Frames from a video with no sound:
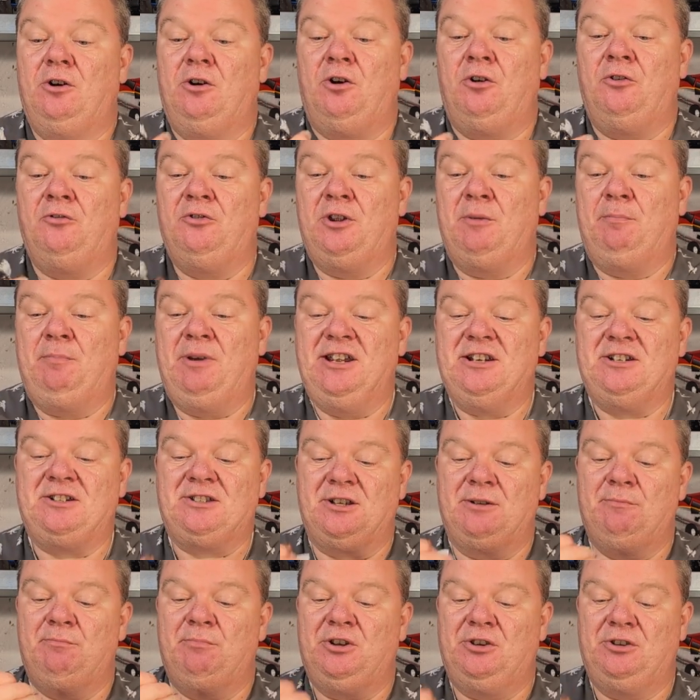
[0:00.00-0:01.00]
on the
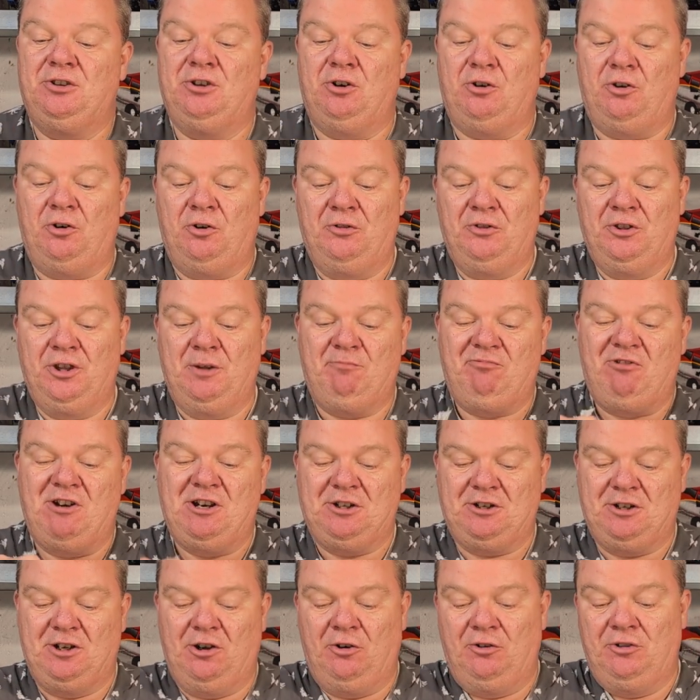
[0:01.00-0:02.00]
piston, but not on
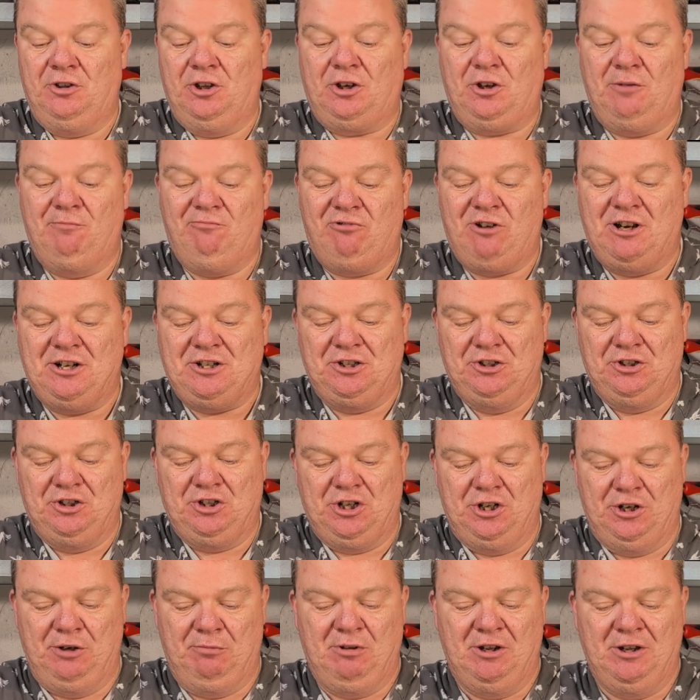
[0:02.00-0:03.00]
the compression
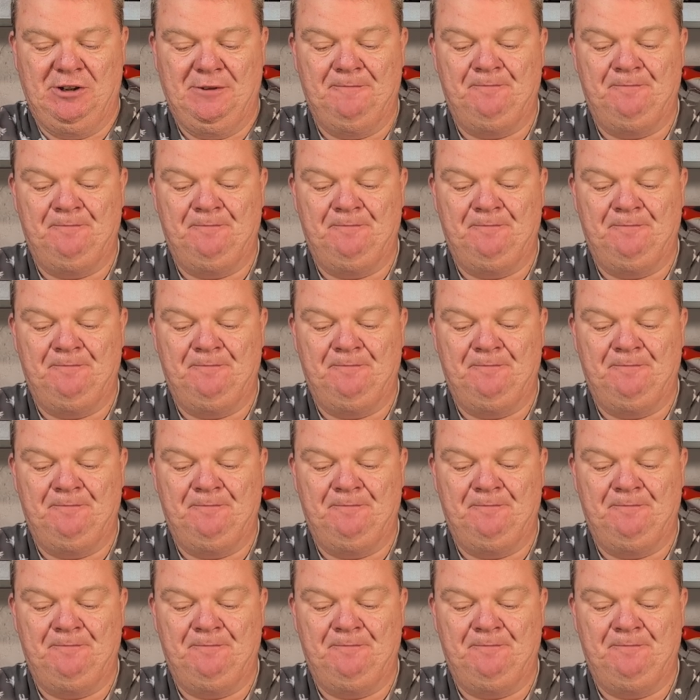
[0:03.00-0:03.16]
tube.